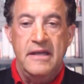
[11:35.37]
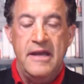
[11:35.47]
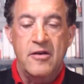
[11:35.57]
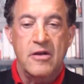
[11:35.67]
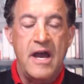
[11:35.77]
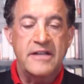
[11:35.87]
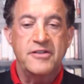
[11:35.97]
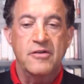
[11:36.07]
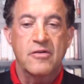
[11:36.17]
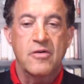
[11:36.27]
and
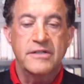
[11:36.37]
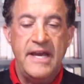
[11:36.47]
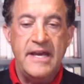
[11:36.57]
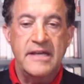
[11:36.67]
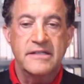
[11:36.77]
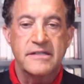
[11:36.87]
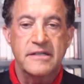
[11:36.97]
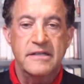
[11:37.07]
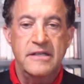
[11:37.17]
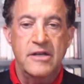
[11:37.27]

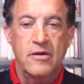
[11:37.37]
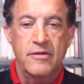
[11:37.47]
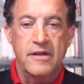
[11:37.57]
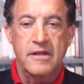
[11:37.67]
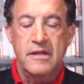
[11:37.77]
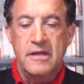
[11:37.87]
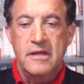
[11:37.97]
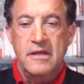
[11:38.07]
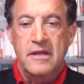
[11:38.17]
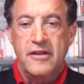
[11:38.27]
Ocasio-Cortez, you know,
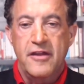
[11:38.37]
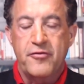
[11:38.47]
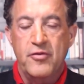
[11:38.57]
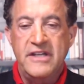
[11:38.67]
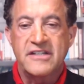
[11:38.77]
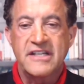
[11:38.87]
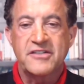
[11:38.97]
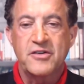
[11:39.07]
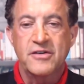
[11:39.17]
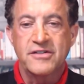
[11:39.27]
the three
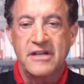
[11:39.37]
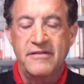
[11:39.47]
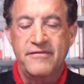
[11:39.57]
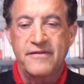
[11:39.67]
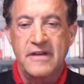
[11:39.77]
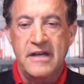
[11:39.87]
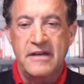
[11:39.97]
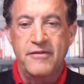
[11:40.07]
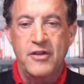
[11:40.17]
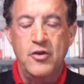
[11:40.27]
sisters of
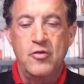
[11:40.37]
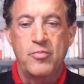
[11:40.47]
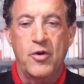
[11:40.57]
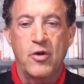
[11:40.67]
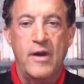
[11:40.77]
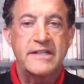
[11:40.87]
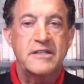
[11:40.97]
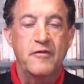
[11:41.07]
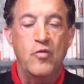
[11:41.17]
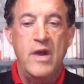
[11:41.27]
the new
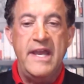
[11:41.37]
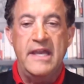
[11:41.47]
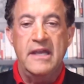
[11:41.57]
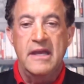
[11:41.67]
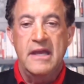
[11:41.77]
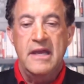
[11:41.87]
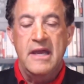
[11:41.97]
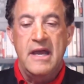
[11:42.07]
progressive wing,